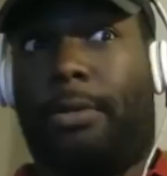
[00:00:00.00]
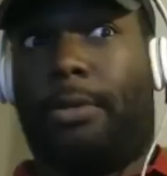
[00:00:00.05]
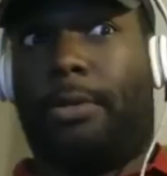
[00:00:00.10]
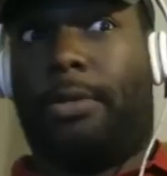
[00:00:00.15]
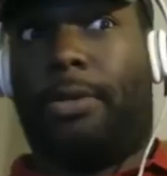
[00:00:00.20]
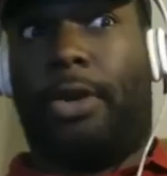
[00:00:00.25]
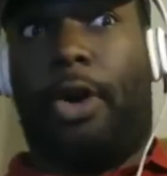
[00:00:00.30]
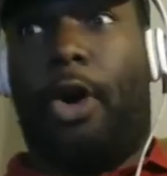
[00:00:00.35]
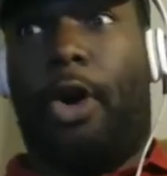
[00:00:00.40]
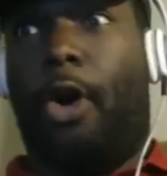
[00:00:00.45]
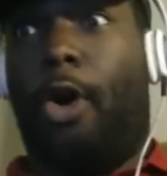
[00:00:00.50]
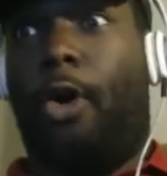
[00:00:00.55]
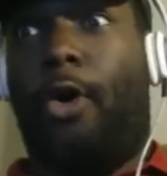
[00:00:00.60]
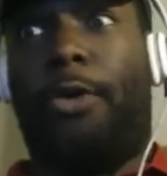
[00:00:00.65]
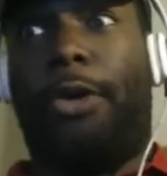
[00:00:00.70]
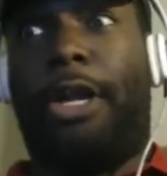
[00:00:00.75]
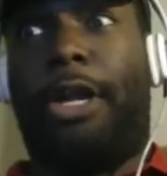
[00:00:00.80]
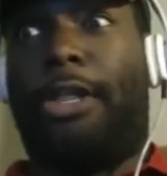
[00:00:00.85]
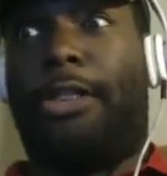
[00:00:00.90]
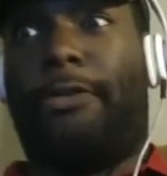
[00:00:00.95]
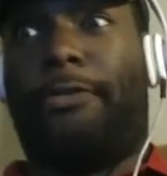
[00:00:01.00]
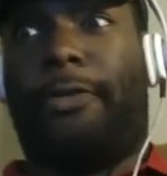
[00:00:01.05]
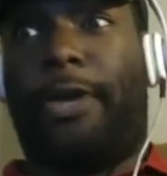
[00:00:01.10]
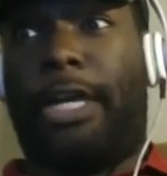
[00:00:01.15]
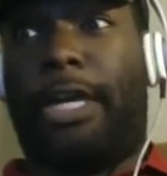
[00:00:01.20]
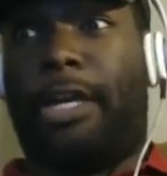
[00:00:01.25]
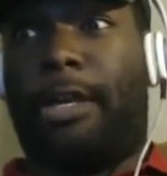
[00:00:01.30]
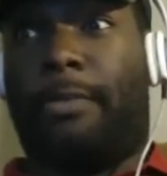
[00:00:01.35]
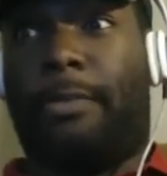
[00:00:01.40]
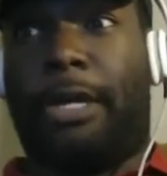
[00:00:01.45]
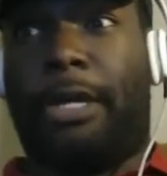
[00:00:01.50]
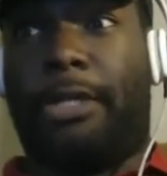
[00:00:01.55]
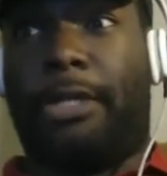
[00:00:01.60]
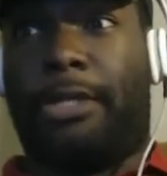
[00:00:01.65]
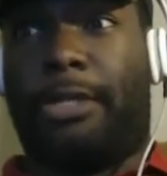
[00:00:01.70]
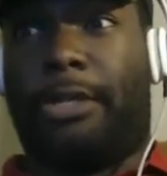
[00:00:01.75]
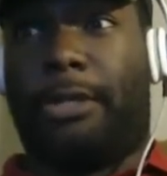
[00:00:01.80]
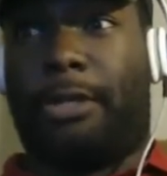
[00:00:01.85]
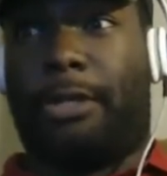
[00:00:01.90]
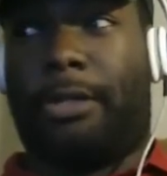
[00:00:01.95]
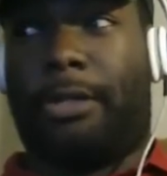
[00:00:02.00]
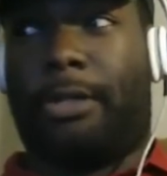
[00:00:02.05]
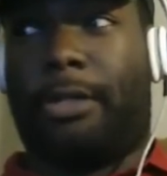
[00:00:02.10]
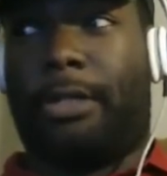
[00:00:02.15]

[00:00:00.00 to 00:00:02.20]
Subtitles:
Whole nother fucking monster.